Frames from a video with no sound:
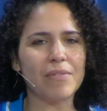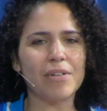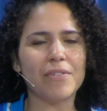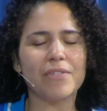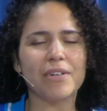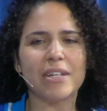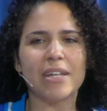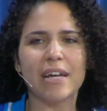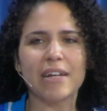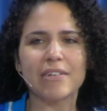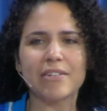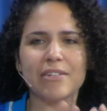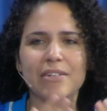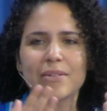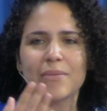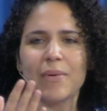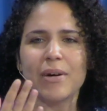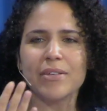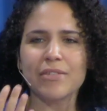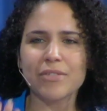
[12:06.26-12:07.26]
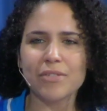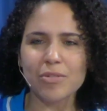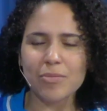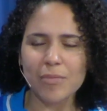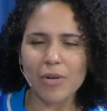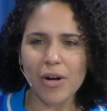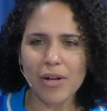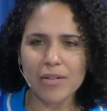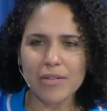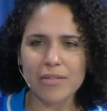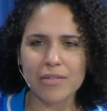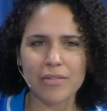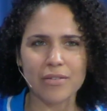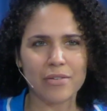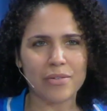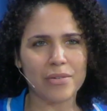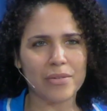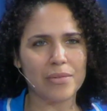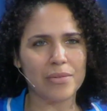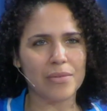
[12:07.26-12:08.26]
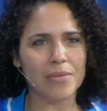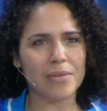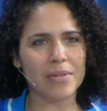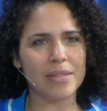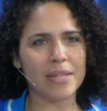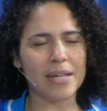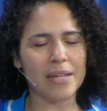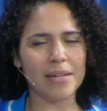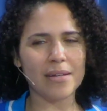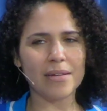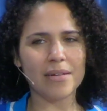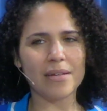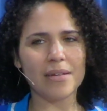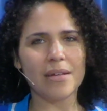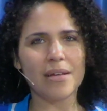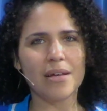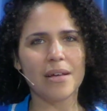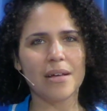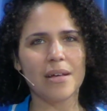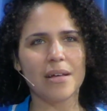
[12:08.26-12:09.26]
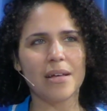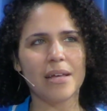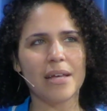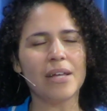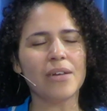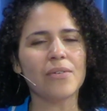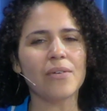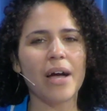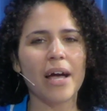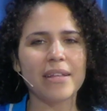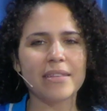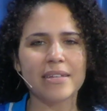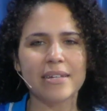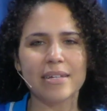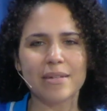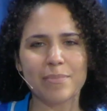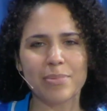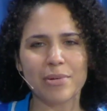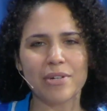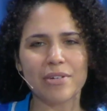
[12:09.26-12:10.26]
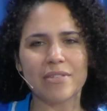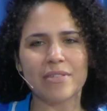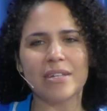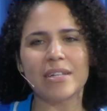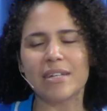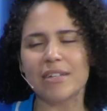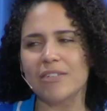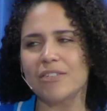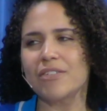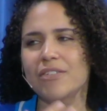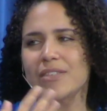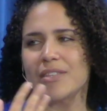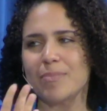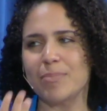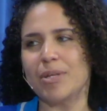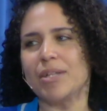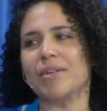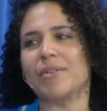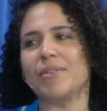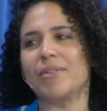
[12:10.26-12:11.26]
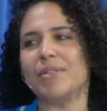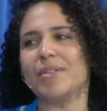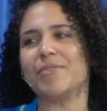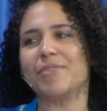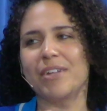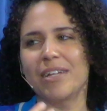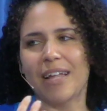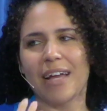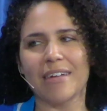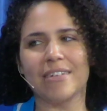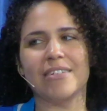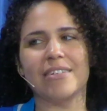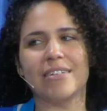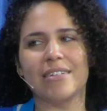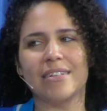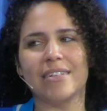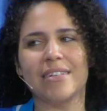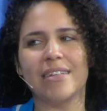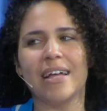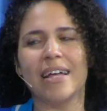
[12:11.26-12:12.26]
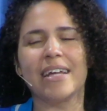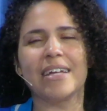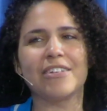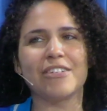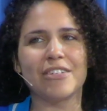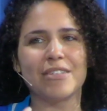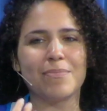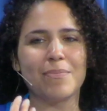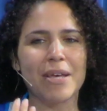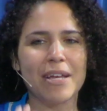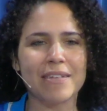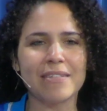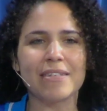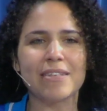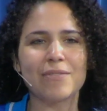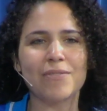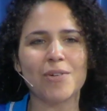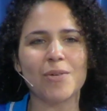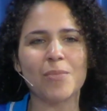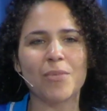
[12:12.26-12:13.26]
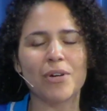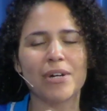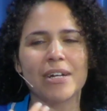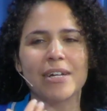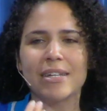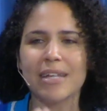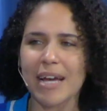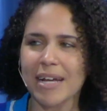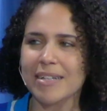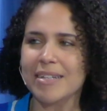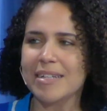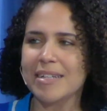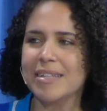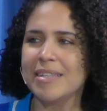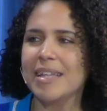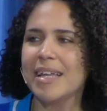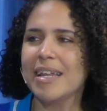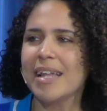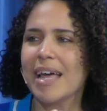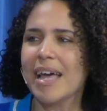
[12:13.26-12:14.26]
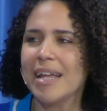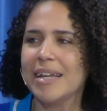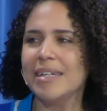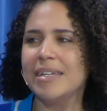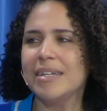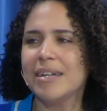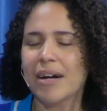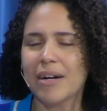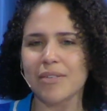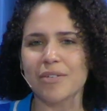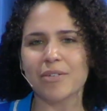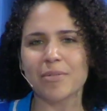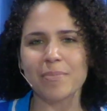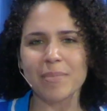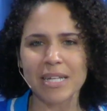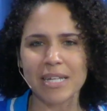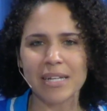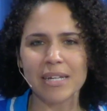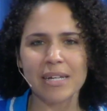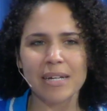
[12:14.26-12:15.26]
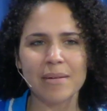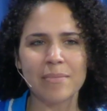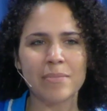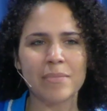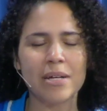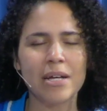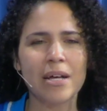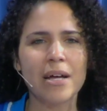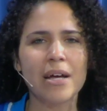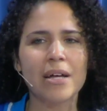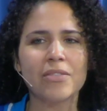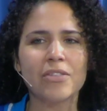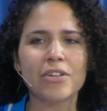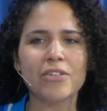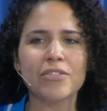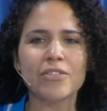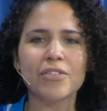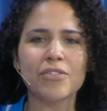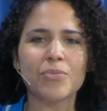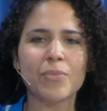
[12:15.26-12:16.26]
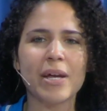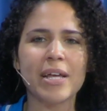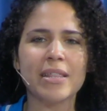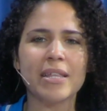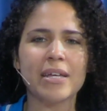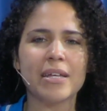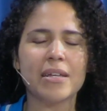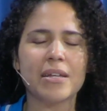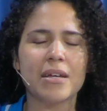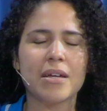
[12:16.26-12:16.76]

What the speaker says: of connection, while Zoom calls do, that interacting in person is just the pinnacle of connection. Like, it just makes us feel more connected than any other medium. There's this way that,